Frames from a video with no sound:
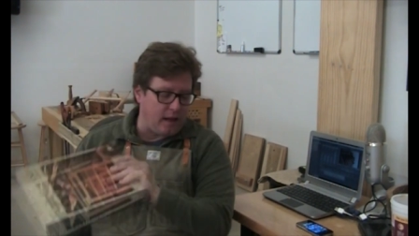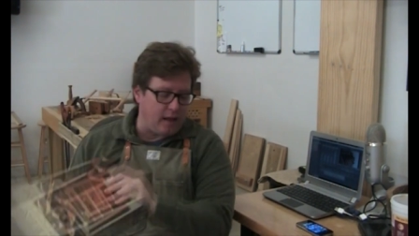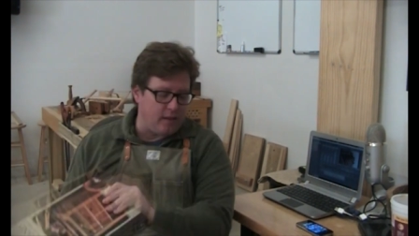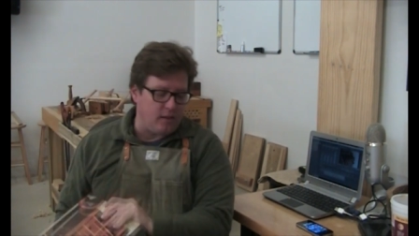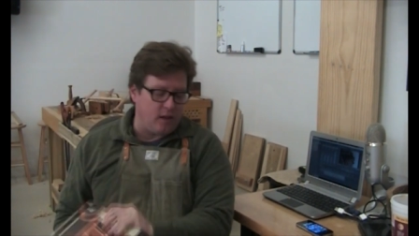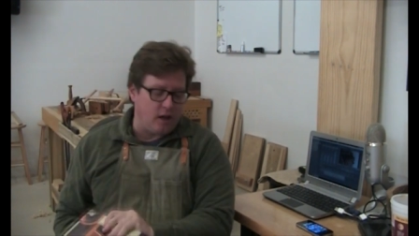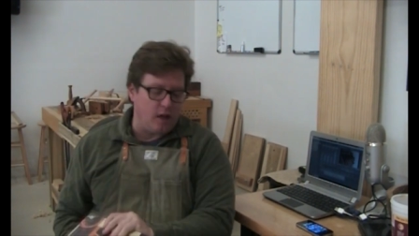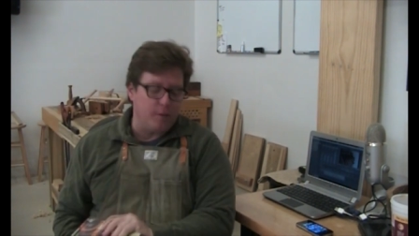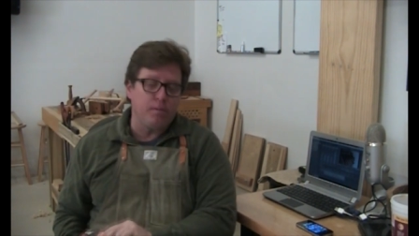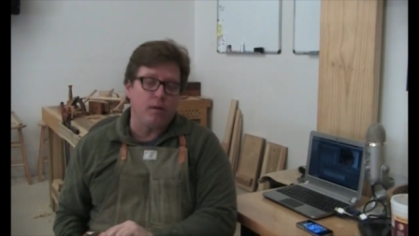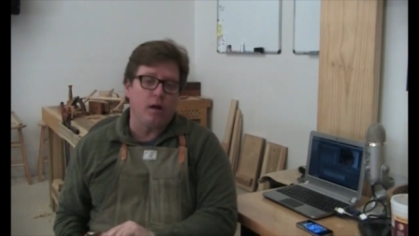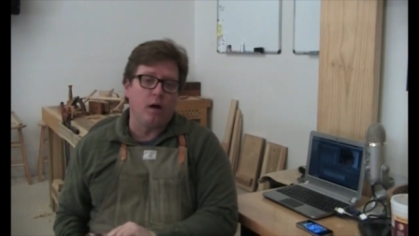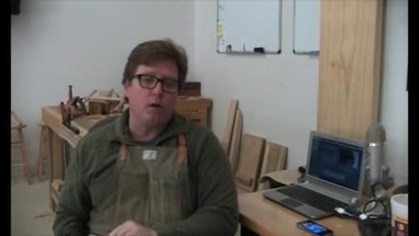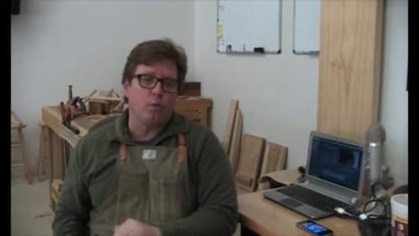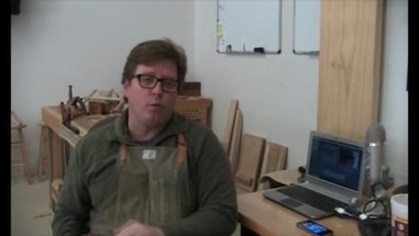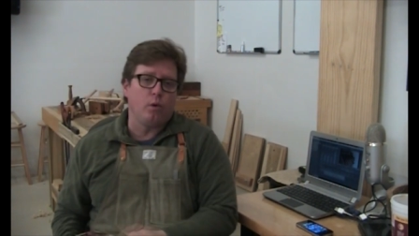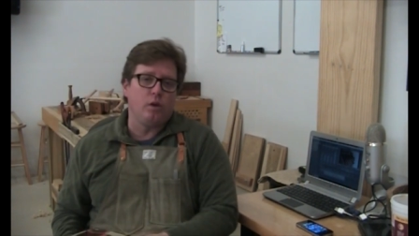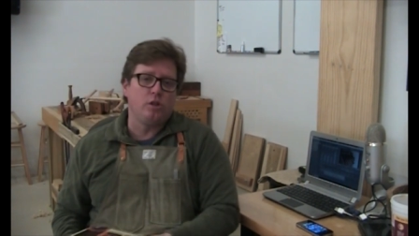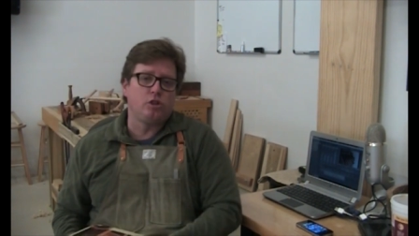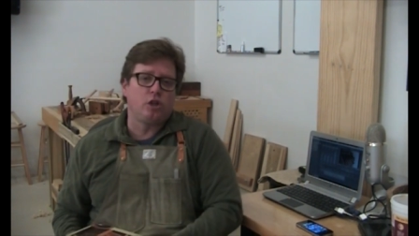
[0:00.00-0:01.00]
and the
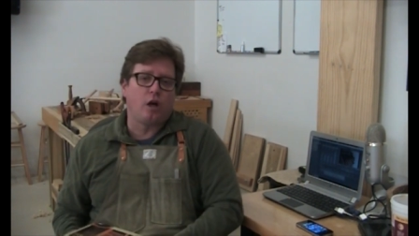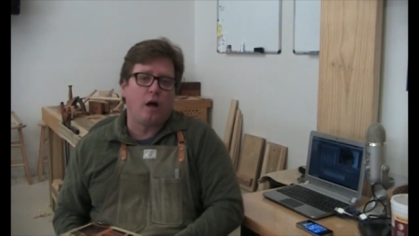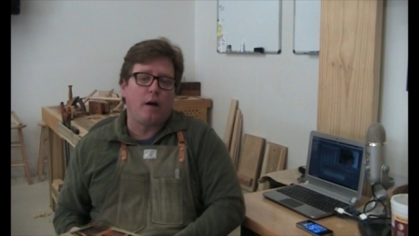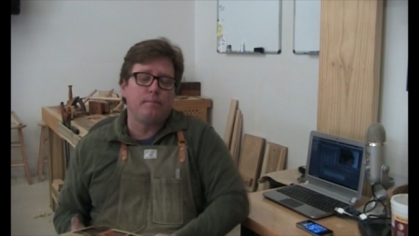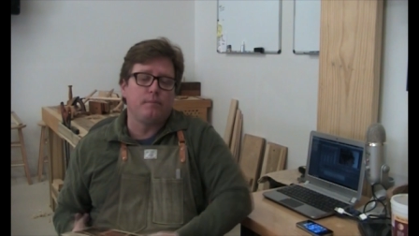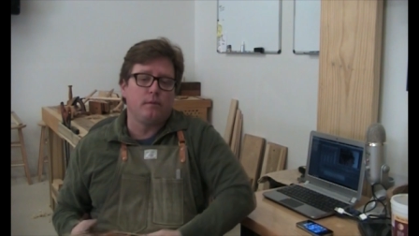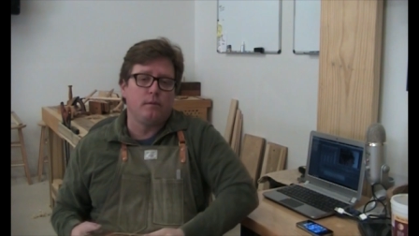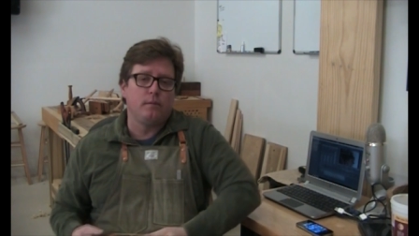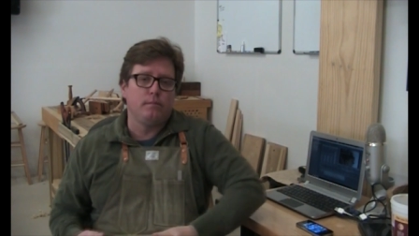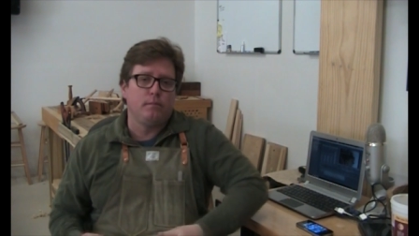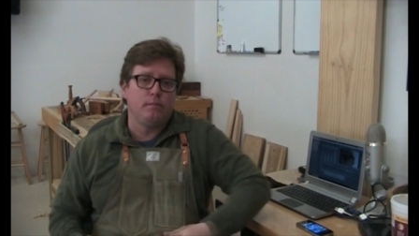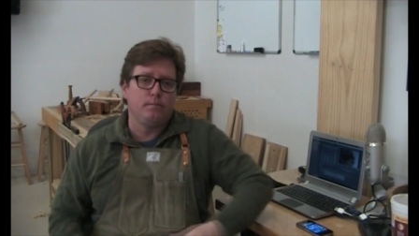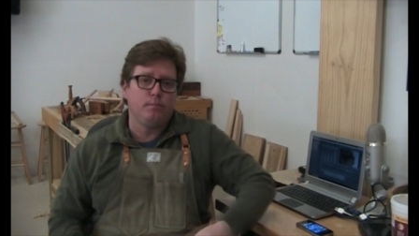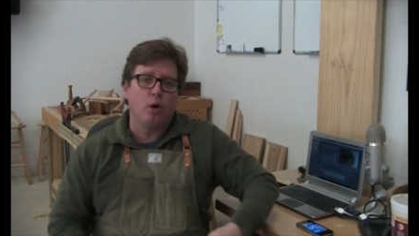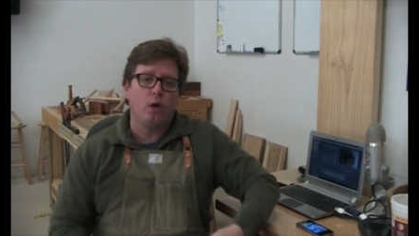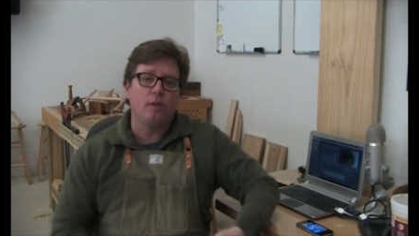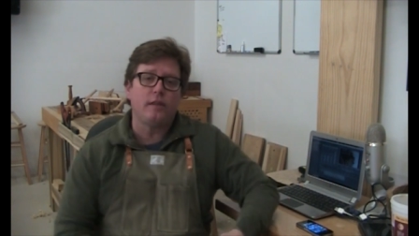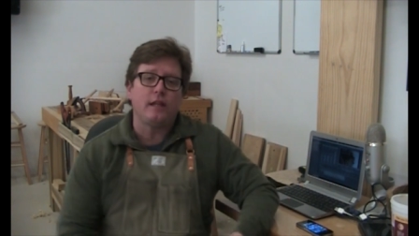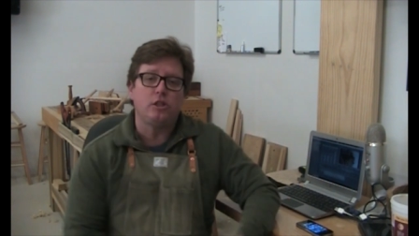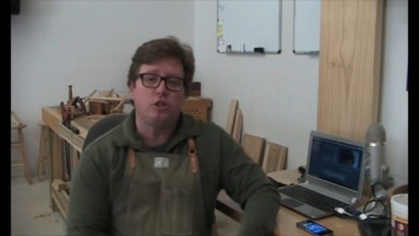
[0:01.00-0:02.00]
Unplugged Woodshop
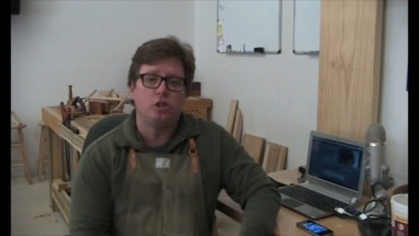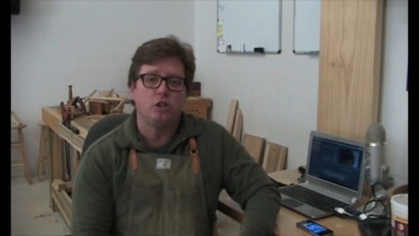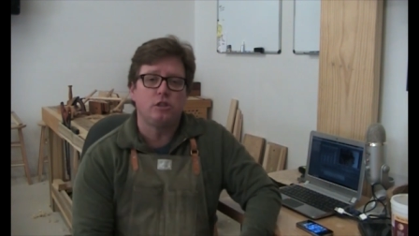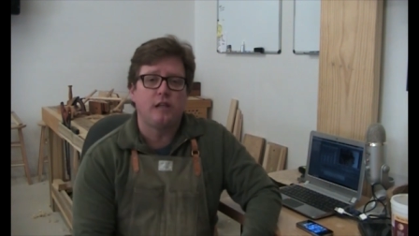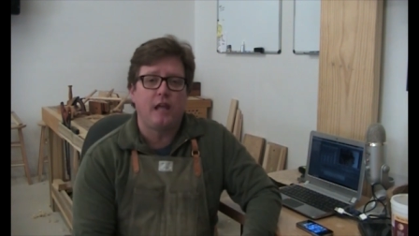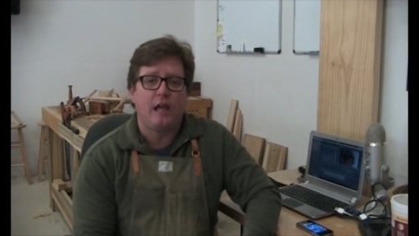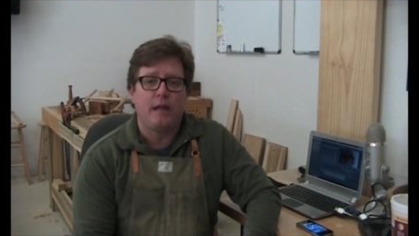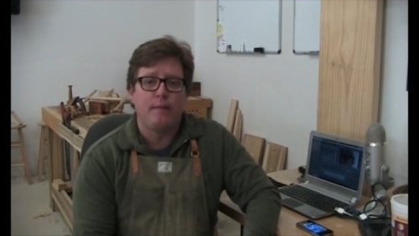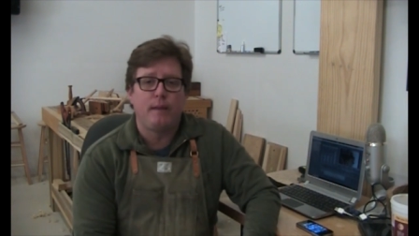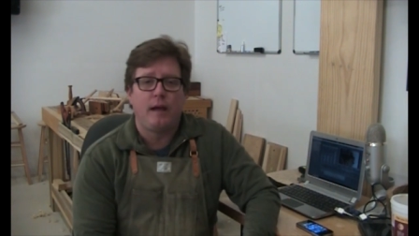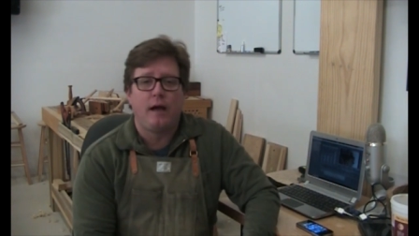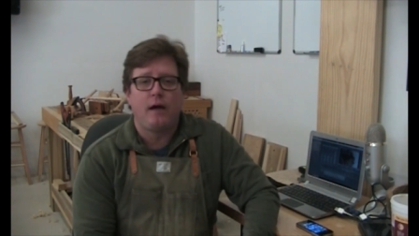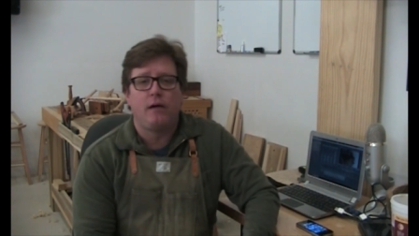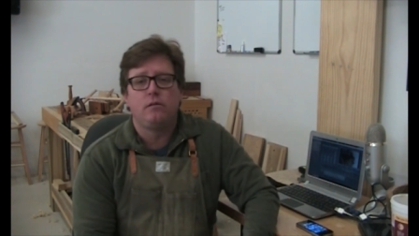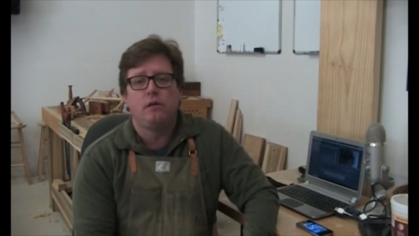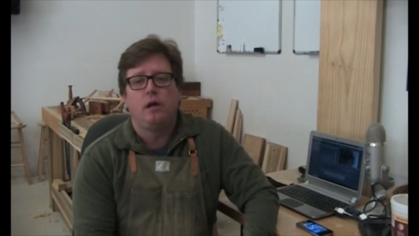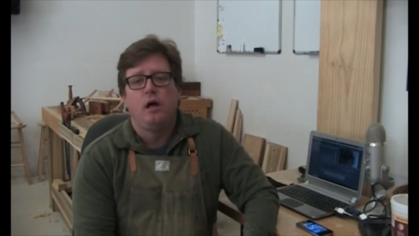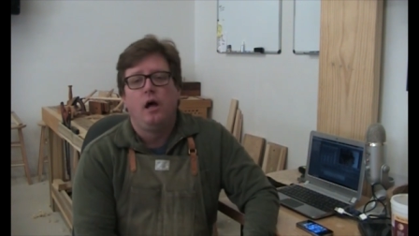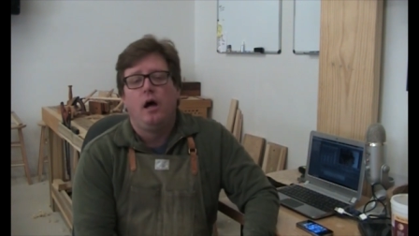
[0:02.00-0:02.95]
book that just came out.